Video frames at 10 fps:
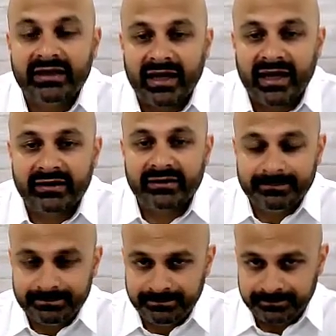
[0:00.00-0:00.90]
And
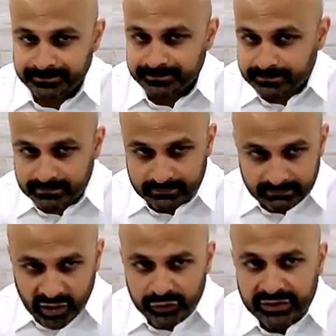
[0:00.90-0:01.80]

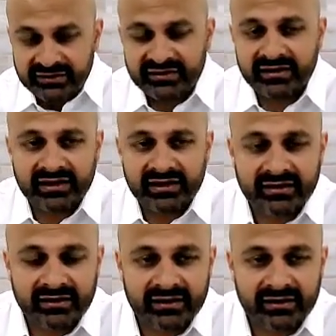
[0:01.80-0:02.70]
you can see the,
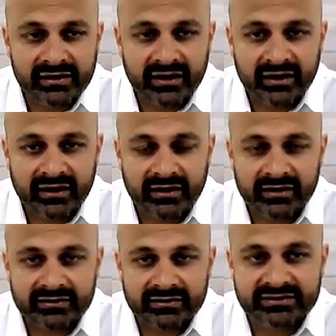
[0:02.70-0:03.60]
the uh, uh,